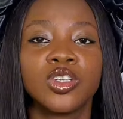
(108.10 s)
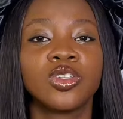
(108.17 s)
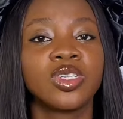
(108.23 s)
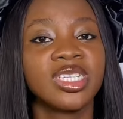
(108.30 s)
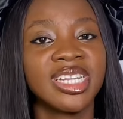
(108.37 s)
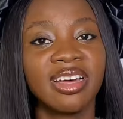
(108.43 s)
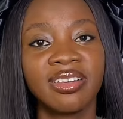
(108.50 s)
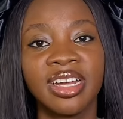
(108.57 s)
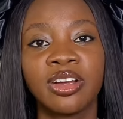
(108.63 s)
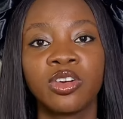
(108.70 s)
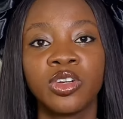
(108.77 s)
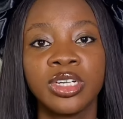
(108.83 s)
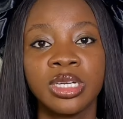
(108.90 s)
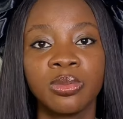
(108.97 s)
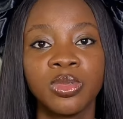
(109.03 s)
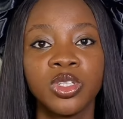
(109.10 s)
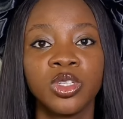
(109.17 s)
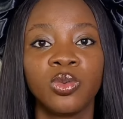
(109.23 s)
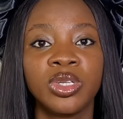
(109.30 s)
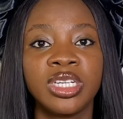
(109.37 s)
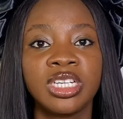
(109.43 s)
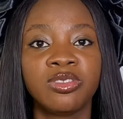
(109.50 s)
So to style narrow hips,
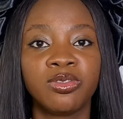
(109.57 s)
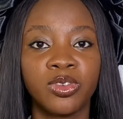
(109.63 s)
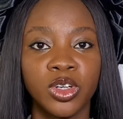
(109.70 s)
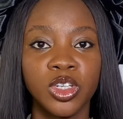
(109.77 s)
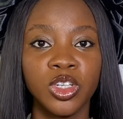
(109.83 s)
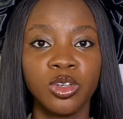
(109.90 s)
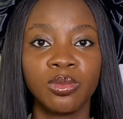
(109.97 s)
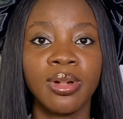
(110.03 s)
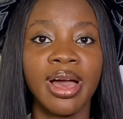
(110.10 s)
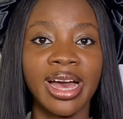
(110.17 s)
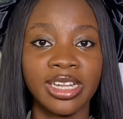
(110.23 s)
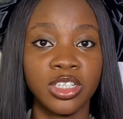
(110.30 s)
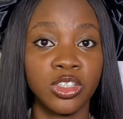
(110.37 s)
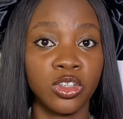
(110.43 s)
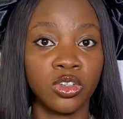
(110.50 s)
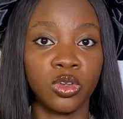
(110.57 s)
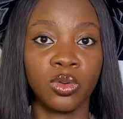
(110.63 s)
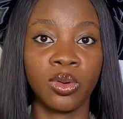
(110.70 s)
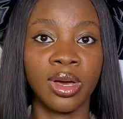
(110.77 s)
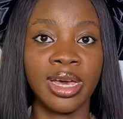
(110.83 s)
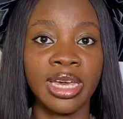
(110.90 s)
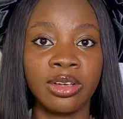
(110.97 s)
you need volume at your
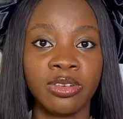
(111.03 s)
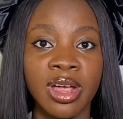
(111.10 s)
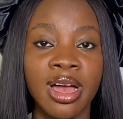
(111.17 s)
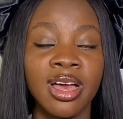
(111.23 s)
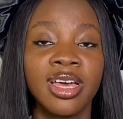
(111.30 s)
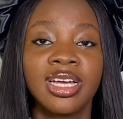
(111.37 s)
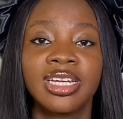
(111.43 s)
lower area.